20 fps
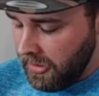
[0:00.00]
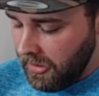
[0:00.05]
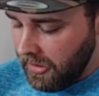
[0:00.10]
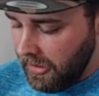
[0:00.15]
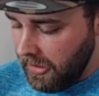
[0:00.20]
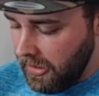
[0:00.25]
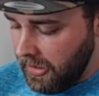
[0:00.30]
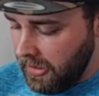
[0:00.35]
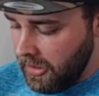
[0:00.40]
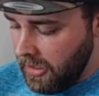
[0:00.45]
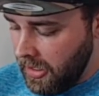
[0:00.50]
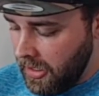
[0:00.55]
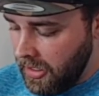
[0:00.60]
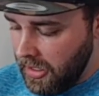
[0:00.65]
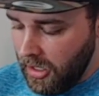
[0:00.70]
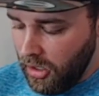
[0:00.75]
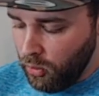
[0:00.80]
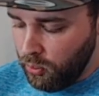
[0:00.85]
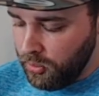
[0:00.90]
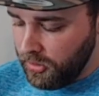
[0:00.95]
in
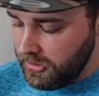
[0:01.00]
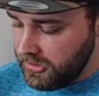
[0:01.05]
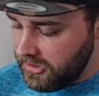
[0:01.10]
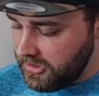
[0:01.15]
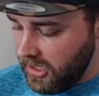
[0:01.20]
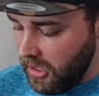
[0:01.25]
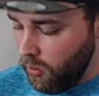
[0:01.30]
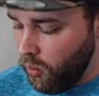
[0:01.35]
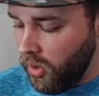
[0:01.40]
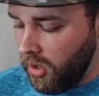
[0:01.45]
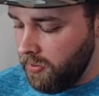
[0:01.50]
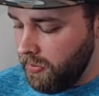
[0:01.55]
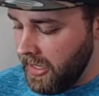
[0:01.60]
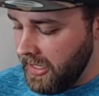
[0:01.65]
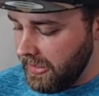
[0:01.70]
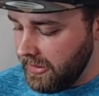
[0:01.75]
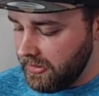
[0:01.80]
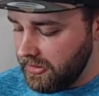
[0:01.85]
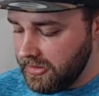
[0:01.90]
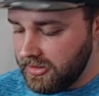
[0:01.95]
helping someone
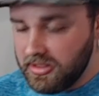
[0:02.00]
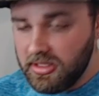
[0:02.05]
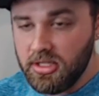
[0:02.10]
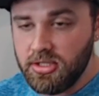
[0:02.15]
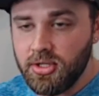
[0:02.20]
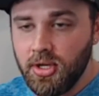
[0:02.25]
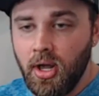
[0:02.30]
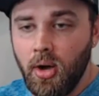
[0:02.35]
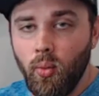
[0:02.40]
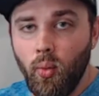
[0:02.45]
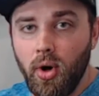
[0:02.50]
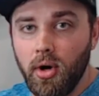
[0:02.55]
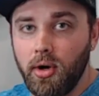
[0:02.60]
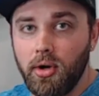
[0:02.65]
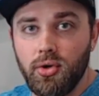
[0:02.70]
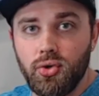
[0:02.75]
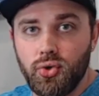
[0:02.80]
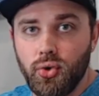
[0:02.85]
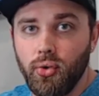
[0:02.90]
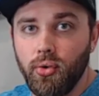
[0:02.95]
make a decision on what
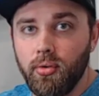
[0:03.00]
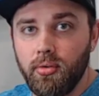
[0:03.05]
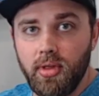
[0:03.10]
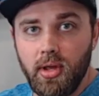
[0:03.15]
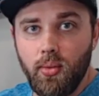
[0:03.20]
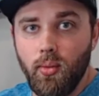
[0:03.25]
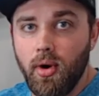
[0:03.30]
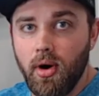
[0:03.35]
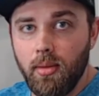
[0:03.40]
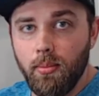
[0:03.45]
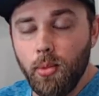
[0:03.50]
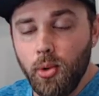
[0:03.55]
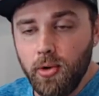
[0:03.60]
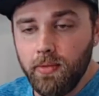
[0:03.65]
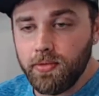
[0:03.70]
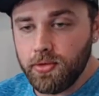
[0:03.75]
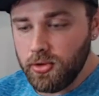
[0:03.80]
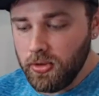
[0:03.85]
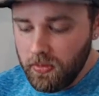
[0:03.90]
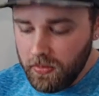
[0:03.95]
controller they want to
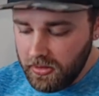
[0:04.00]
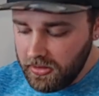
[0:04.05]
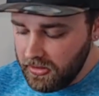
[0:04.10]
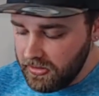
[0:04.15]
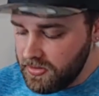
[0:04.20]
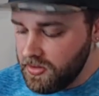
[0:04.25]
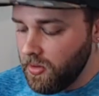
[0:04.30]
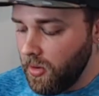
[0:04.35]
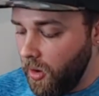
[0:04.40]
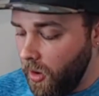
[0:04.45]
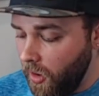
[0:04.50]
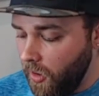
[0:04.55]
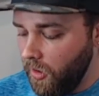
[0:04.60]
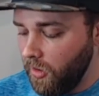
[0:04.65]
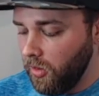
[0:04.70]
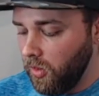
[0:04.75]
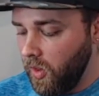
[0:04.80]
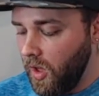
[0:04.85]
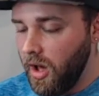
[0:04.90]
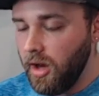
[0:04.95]
move to, because there are a
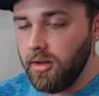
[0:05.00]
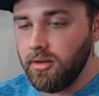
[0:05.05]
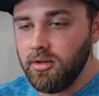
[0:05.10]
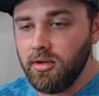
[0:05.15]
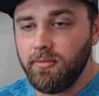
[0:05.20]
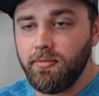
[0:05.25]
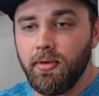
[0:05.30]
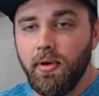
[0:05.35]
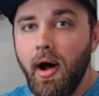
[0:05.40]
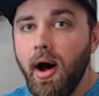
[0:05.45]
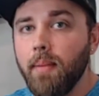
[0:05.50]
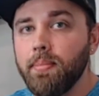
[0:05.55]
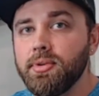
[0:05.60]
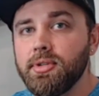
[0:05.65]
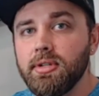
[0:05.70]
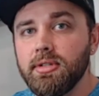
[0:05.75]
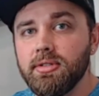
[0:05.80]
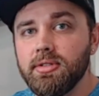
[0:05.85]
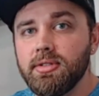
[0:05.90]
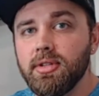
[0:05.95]
lot of different
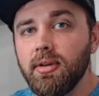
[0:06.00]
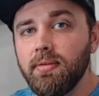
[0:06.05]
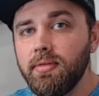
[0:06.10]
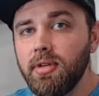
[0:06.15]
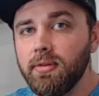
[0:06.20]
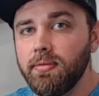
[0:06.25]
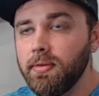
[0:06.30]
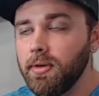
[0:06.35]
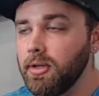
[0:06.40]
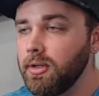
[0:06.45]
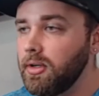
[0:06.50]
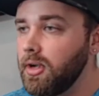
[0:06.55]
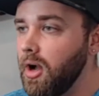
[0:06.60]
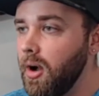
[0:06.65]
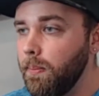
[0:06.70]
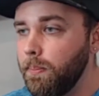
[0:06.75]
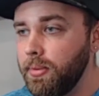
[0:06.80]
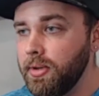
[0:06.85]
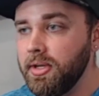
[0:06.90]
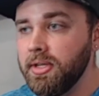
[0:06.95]
options of different
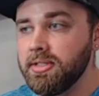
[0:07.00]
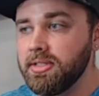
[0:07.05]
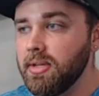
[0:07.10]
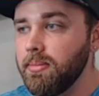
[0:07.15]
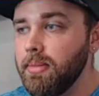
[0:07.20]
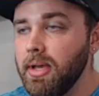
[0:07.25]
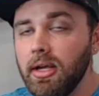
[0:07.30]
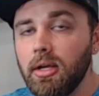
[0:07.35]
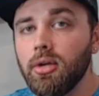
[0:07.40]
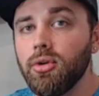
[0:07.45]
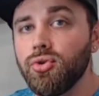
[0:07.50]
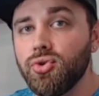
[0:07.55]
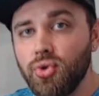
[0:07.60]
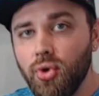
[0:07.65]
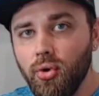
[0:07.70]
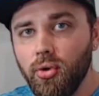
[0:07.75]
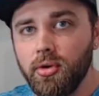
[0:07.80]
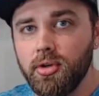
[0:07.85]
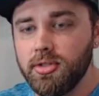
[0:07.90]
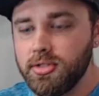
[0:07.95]
companies that make
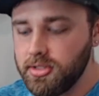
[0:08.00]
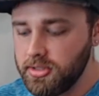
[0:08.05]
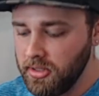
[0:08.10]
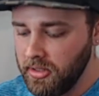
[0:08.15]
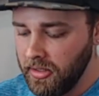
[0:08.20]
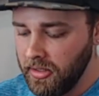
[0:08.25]
controllers.